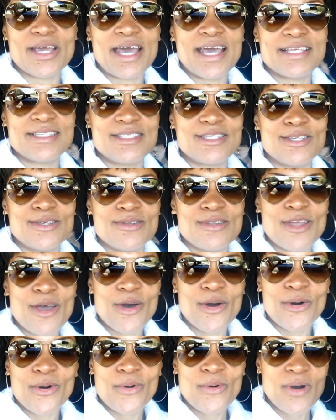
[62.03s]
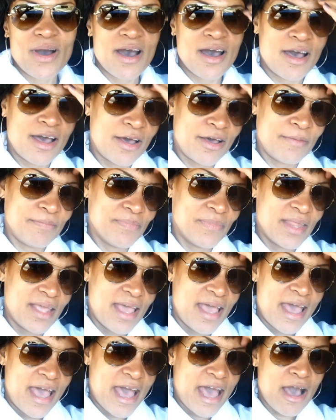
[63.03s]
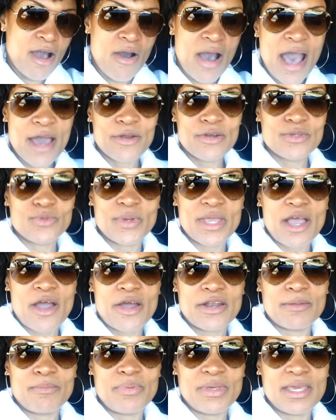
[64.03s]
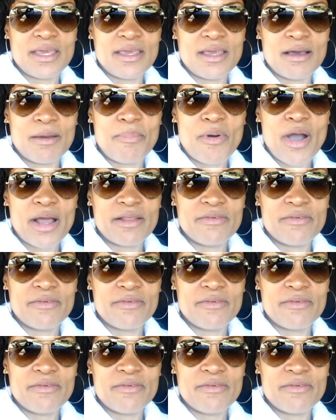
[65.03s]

guys to know um, how honored we are to be a